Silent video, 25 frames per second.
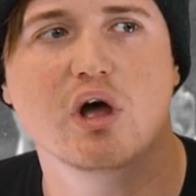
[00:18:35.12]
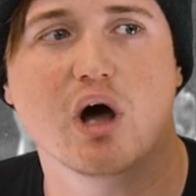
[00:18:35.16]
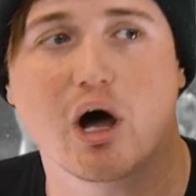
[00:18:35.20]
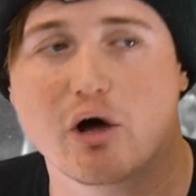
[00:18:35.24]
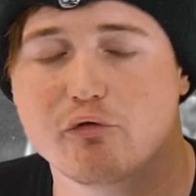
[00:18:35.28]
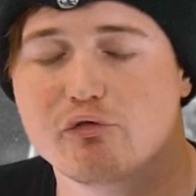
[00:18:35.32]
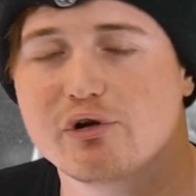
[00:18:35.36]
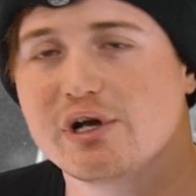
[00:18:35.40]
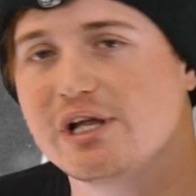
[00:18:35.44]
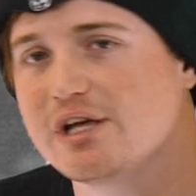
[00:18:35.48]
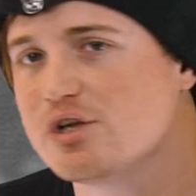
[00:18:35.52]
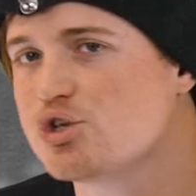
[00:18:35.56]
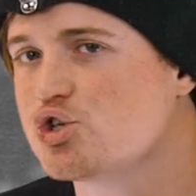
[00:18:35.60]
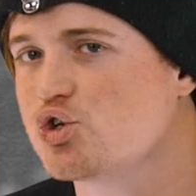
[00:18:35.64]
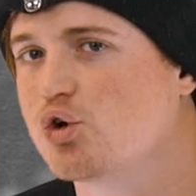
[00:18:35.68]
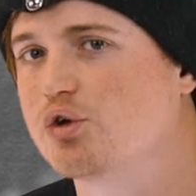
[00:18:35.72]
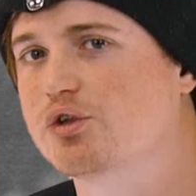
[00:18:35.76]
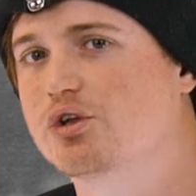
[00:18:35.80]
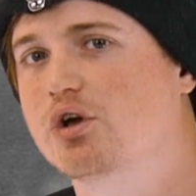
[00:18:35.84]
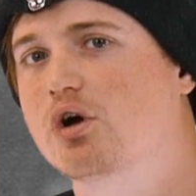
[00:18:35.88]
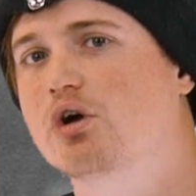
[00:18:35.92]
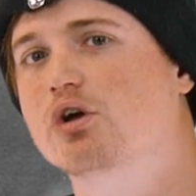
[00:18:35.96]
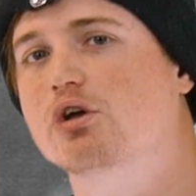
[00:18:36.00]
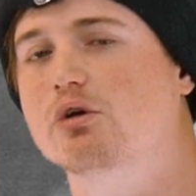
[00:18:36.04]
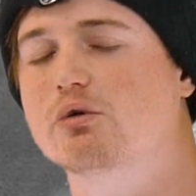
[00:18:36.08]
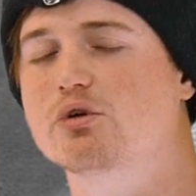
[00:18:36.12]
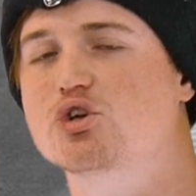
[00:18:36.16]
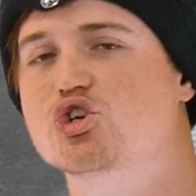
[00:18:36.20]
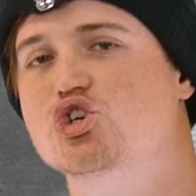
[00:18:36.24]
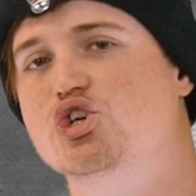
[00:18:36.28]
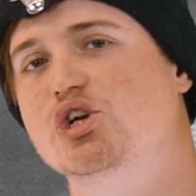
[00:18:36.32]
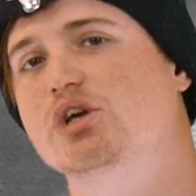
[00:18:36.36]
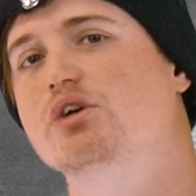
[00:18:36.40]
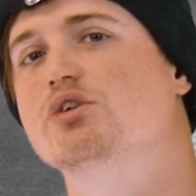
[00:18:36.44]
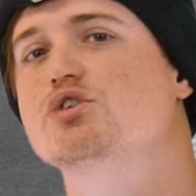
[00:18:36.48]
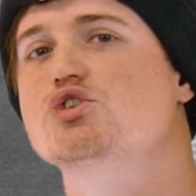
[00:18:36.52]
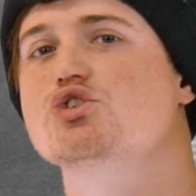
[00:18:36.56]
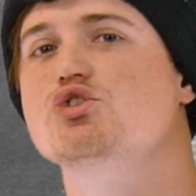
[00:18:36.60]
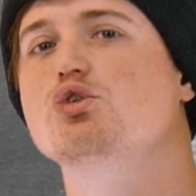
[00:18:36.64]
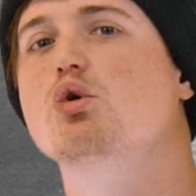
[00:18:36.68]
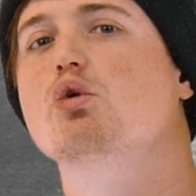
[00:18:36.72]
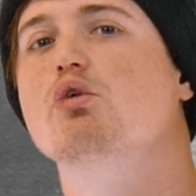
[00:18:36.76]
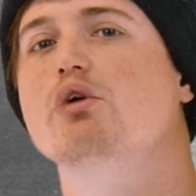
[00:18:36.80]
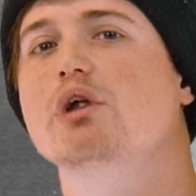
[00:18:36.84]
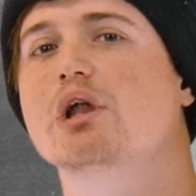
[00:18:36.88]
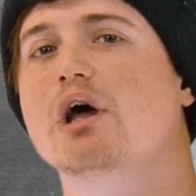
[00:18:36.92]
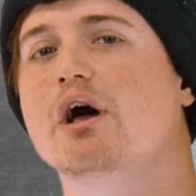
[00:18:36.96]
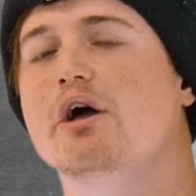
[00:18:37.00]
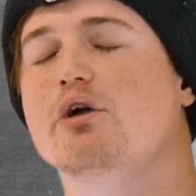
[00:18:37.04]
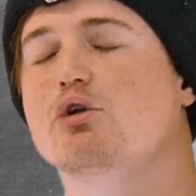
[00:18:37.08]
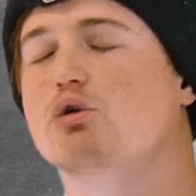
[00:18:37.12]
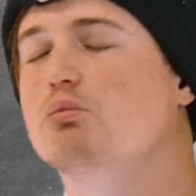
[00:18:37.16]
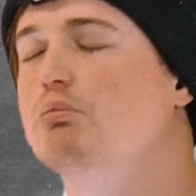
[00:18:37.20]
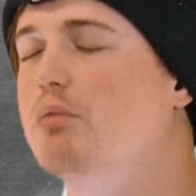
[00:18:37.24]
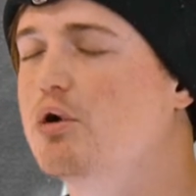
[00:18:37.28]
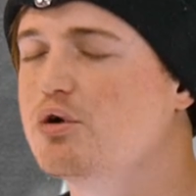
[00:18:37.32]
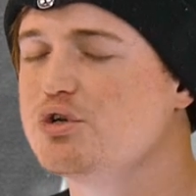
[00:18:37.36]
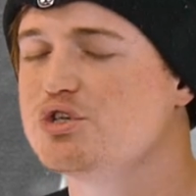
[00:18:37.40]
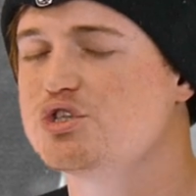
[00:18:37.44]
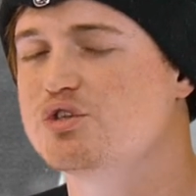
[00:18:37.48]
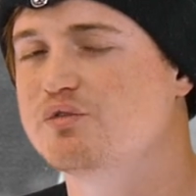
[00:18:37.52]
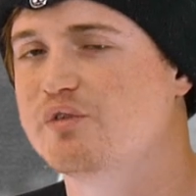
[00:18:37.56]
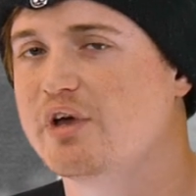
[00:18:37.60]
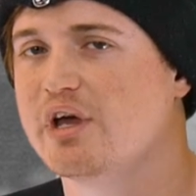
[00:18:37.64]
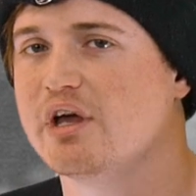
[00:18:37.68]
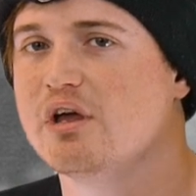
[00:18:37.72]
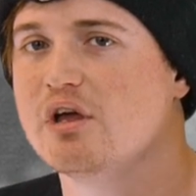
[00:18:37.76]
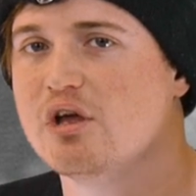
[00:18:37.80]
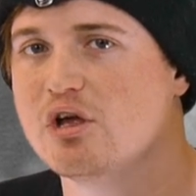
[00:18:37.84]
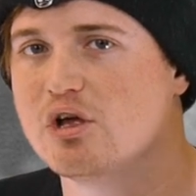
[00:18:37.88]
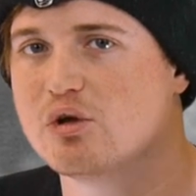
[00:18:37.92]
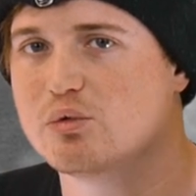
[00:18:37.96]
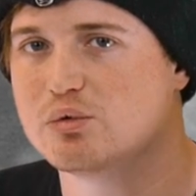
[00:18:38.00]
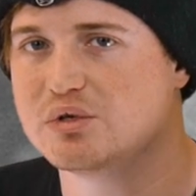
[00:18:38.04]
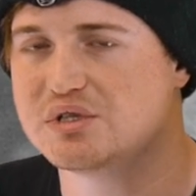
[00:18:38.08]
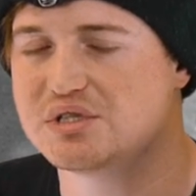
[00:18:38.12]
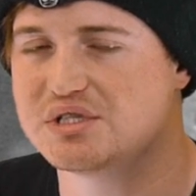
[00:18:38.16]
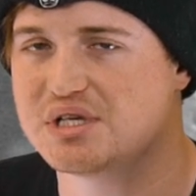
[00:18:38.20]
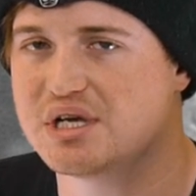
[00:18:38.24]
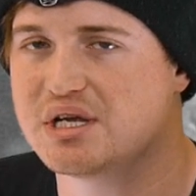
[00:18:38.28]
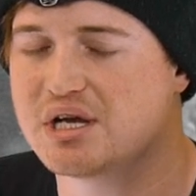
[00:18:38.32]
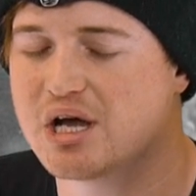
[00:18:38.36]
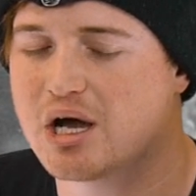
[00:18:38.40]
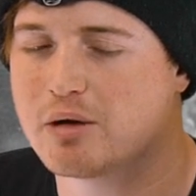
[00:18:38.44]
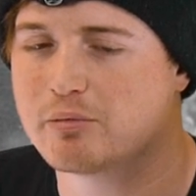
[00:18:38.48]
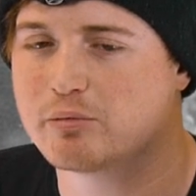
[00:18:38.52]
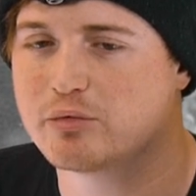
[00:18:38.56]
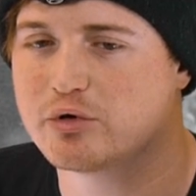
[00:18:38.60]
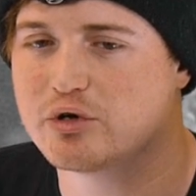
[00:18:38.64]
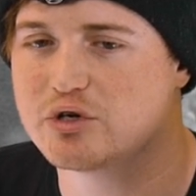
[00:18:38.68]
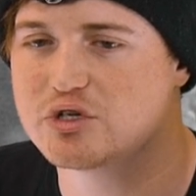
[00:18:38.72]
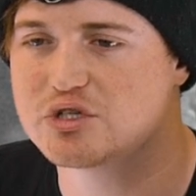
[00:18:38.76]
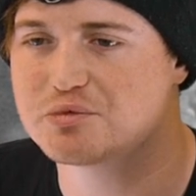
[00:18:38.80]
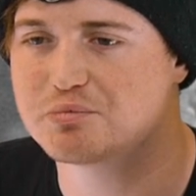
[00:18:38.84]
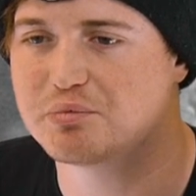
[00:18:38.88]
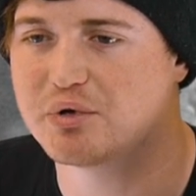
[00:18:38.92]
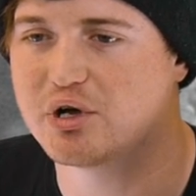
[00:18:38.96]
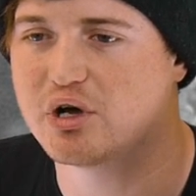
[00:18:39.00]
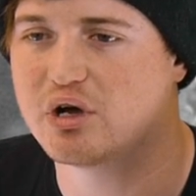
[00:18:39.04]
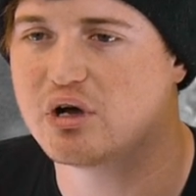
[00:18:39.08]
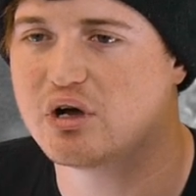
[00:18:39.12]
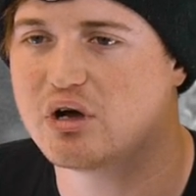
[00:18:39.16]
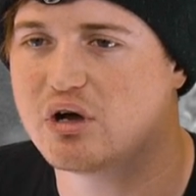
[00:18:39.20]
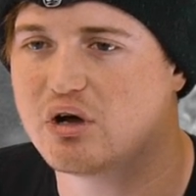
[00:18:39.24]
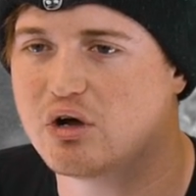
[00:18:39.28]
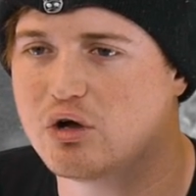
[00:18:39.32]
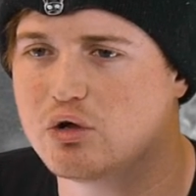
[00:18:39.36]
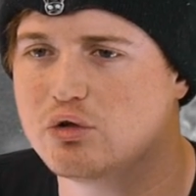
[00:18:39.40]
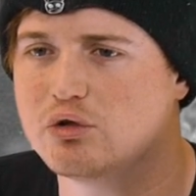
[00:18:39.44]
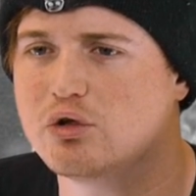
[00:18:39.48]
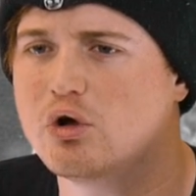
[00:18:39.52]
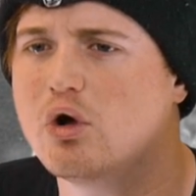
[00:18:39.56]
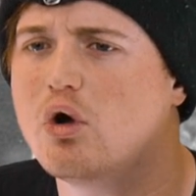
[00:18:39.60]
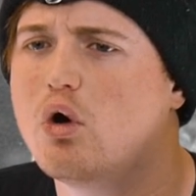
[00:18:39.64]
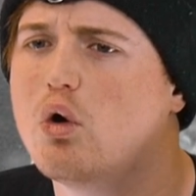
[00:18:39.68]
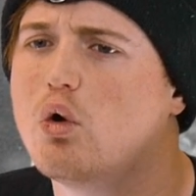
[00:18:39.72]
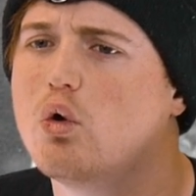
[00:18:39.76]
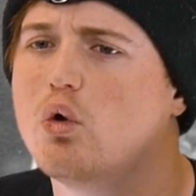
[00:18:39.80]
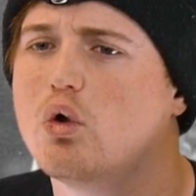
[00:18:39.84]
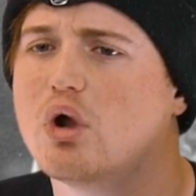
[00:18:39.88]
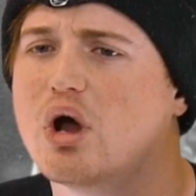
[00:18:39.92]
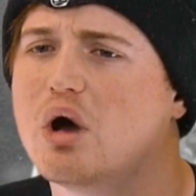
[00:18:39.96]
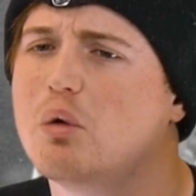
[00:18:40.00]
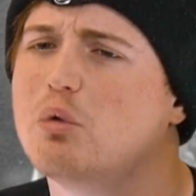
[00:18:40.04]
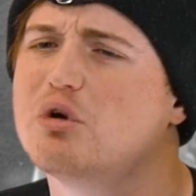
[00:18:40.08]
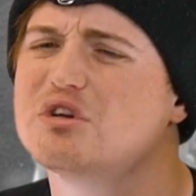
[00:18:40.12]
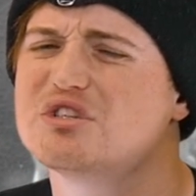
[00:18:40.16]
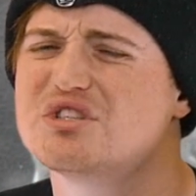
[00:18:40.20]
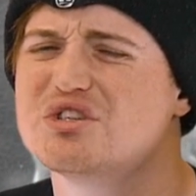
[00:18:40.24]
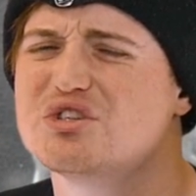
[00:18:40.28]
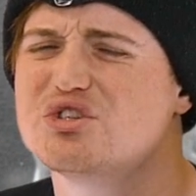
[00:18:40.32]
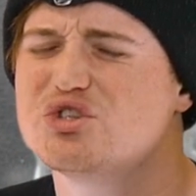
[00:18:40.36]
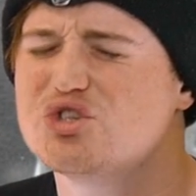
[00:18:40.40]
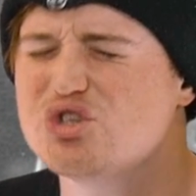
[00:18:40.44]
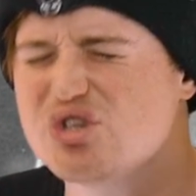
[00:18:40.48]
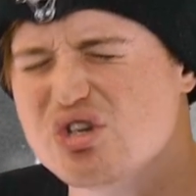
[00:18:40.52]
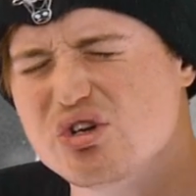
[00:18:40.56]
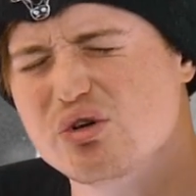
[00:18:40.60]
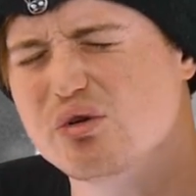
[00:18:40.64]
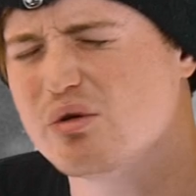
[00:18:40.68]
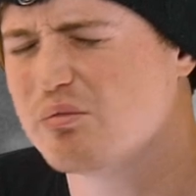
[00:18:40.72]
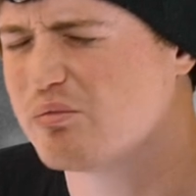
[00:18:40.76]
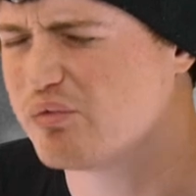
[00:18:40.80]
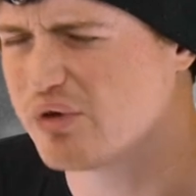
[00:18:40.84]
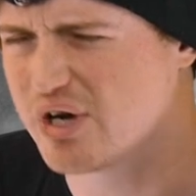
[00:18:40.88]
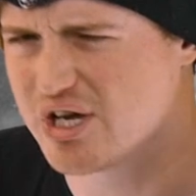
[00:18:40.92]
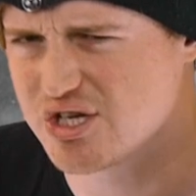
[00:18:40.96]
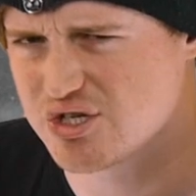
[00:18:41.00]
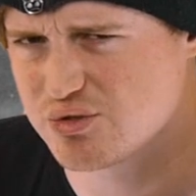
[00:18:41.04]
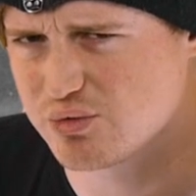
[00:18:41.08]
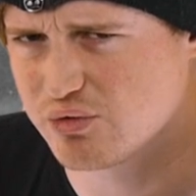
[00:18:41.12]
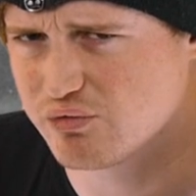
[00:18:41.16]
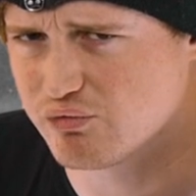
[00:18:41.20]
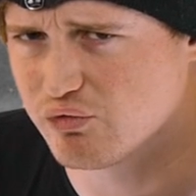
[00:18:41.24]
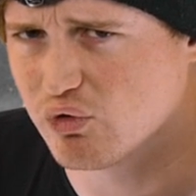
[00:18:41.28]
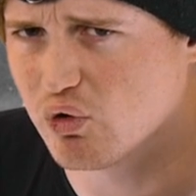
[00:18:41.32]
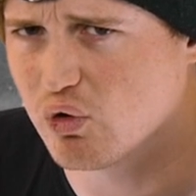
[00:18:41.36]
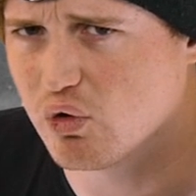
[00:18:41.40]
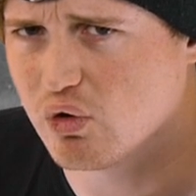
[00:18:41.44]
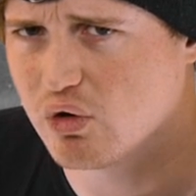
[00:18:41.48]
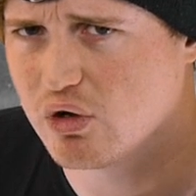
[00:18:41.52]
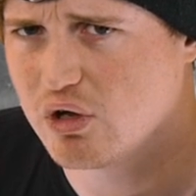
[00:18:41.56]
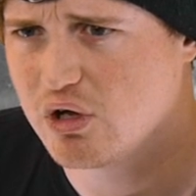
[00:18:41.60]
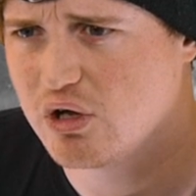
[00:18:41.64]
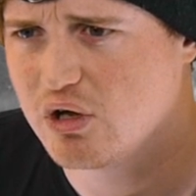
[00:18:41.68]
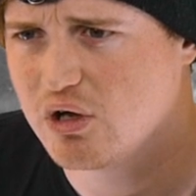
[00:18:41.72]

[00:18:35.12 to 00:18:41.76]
I really enjoyed the ongoing Shield storyline, or most of it, with Dean Ambrose, but on the whole, I wasn't too impressed with Raw.